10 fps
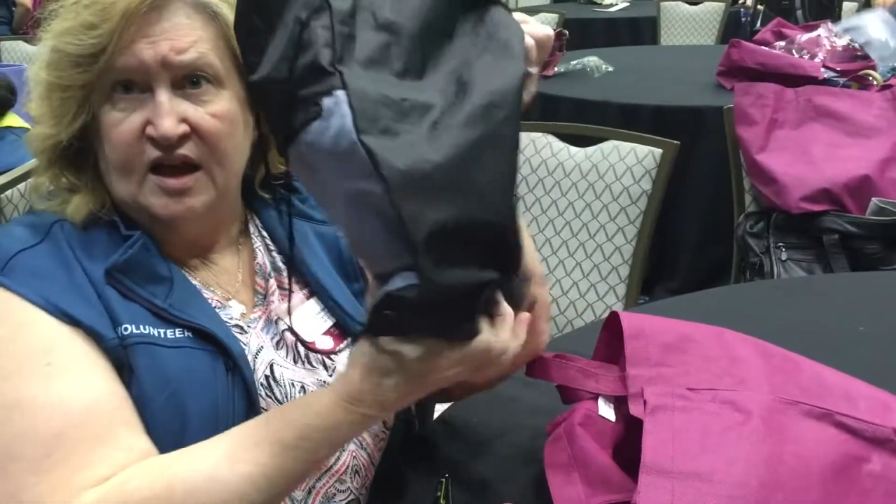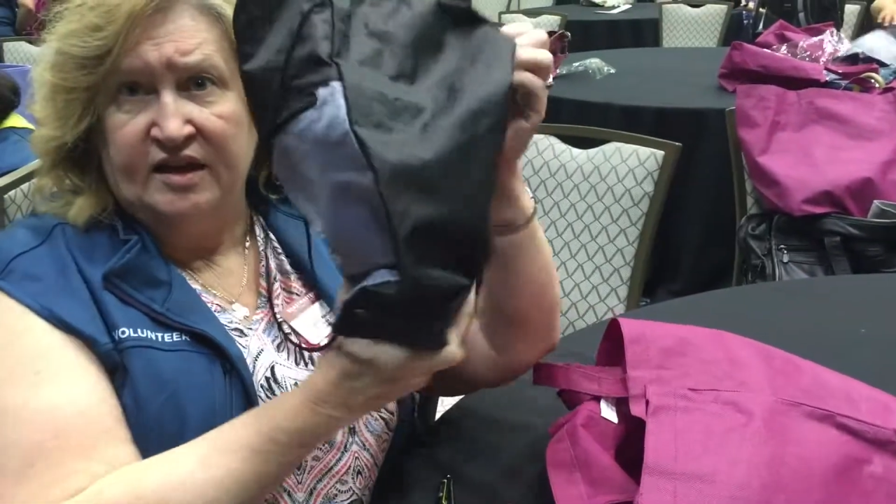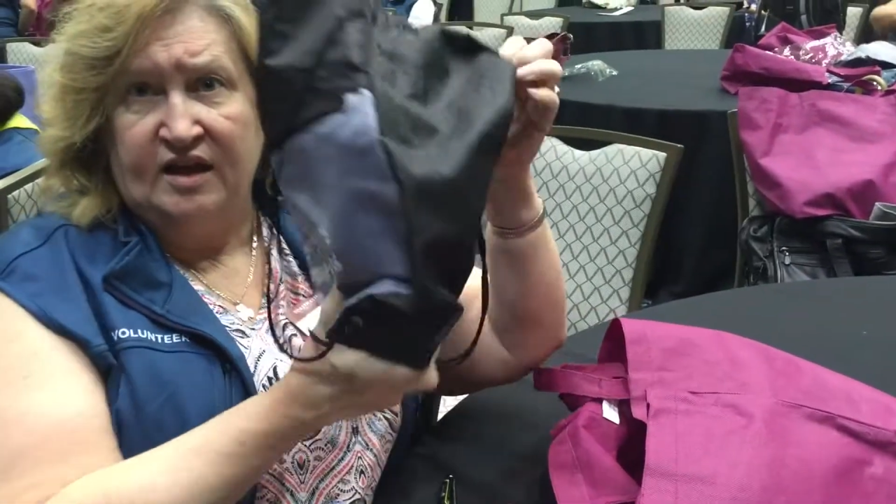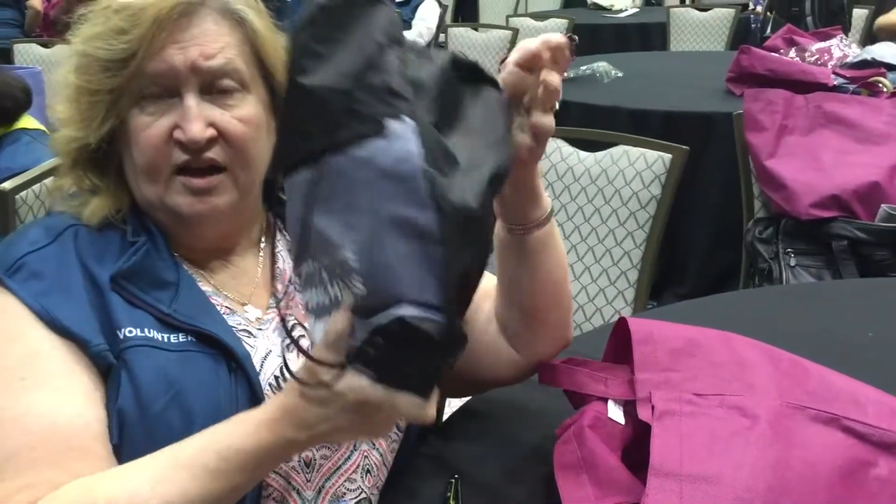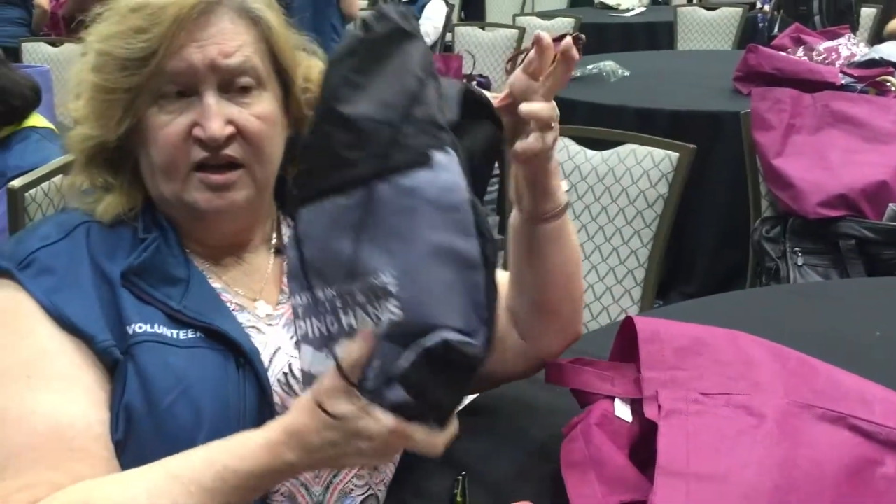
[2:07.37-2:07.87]

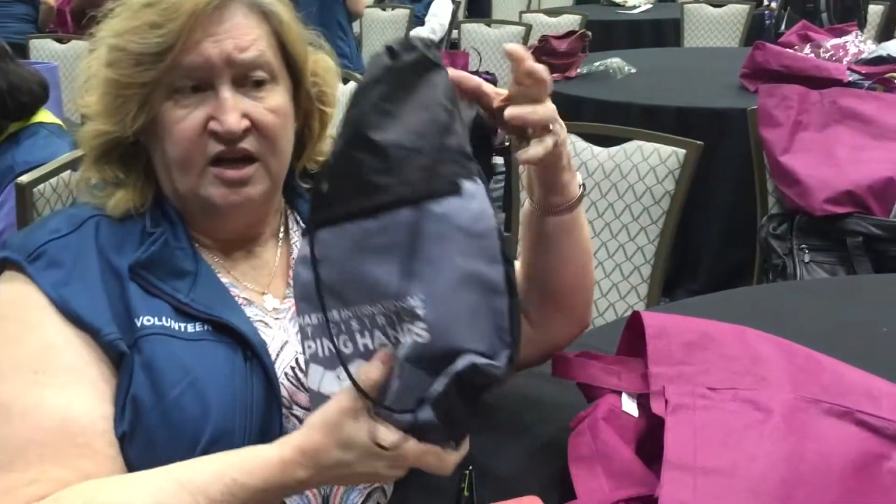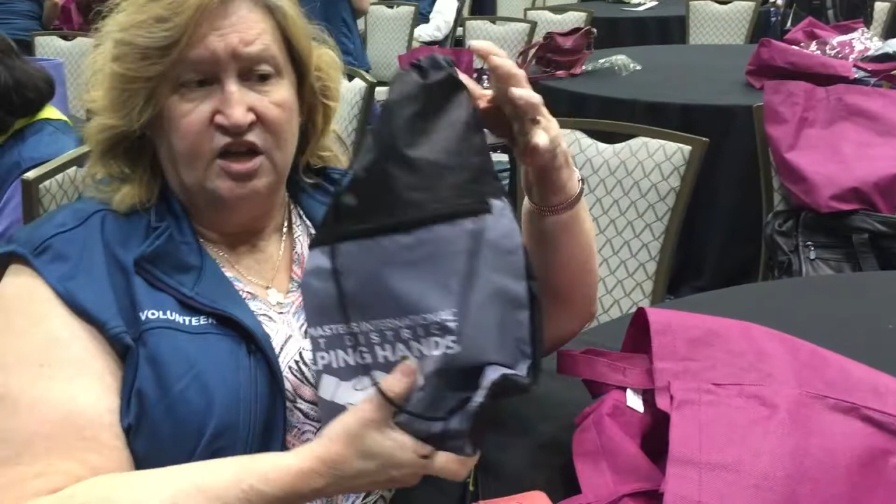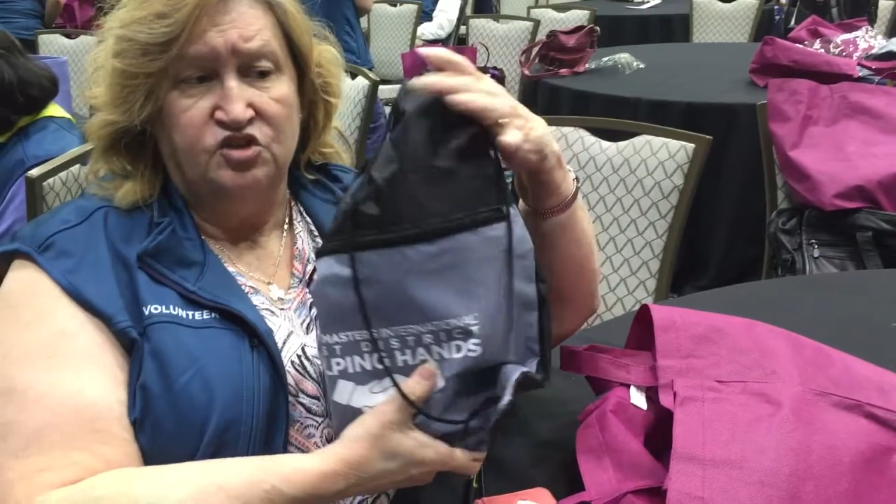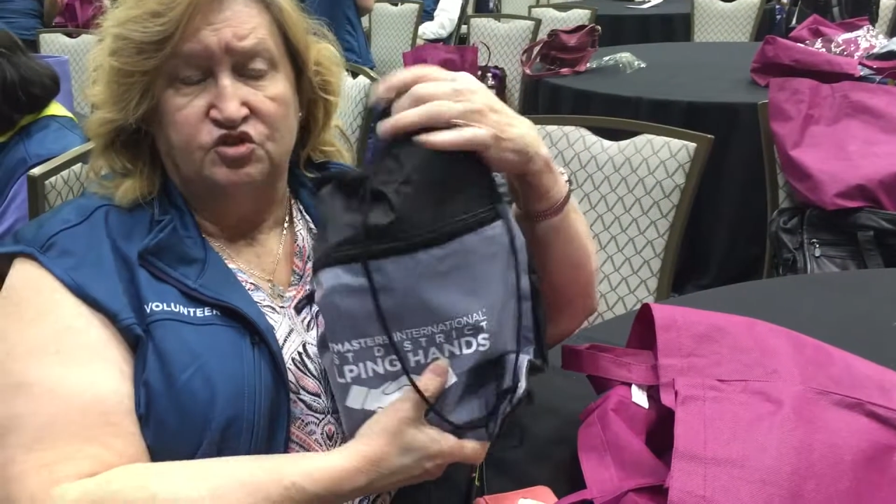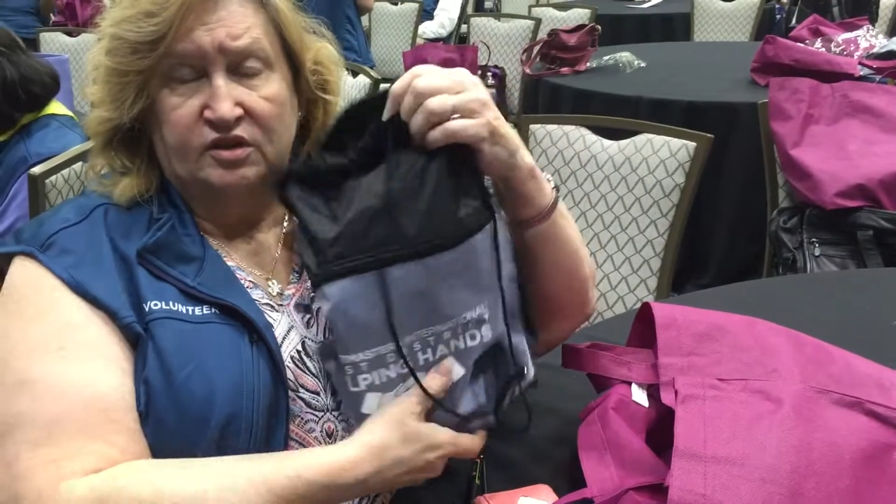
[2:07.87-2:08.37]
I got an
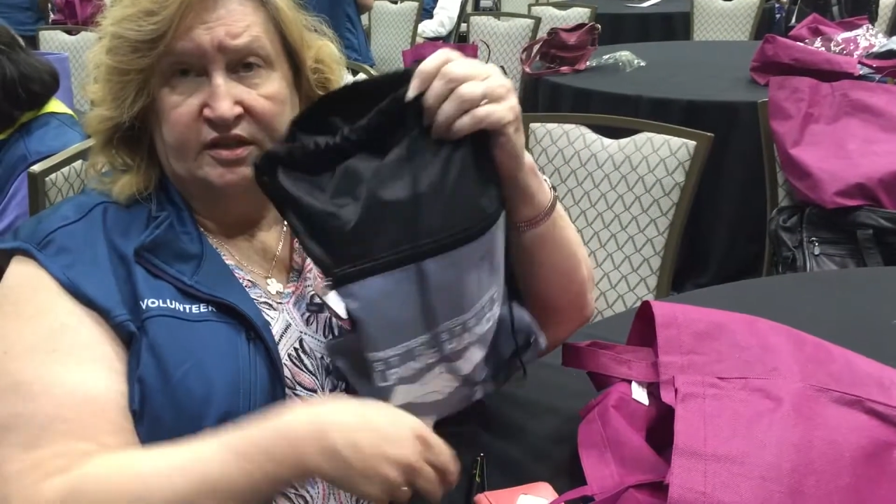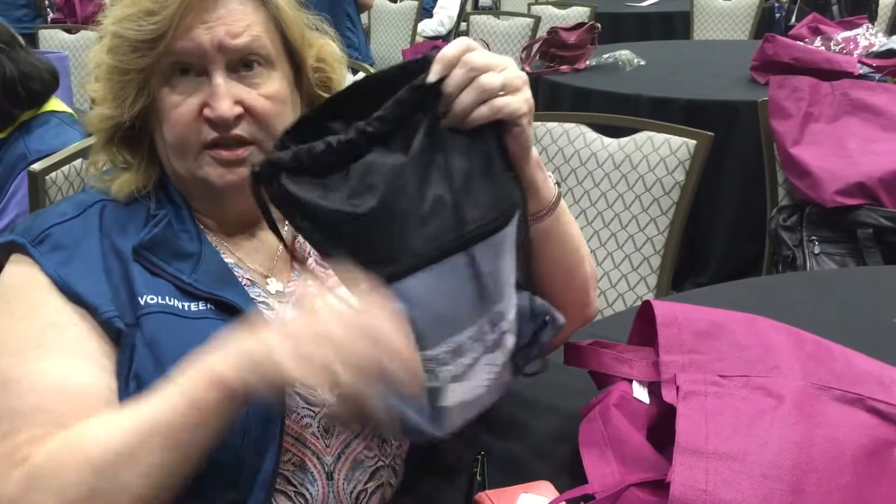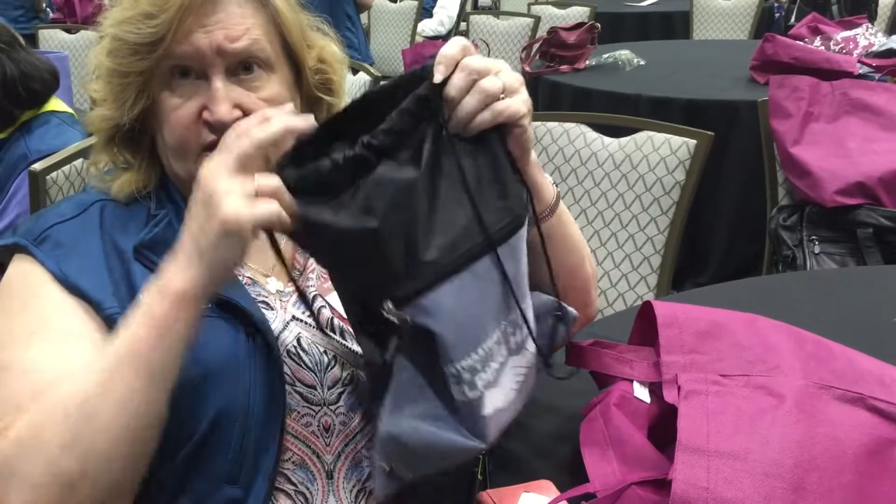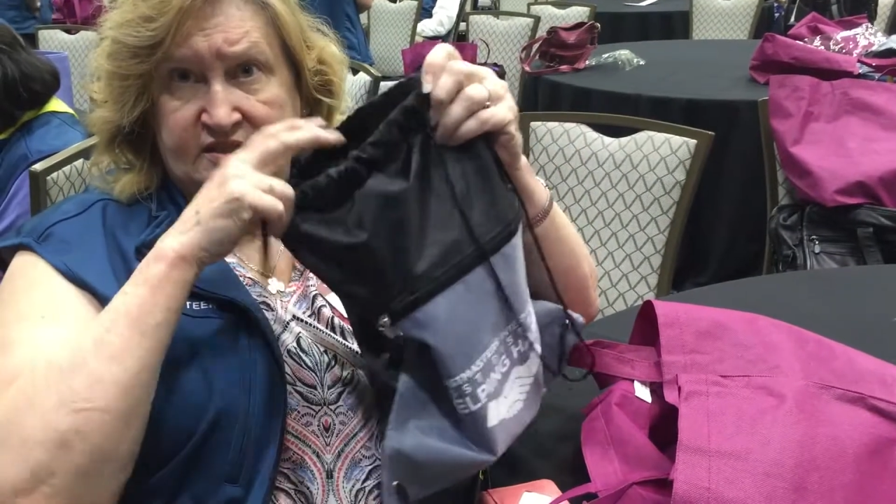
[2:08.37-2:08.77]
extra little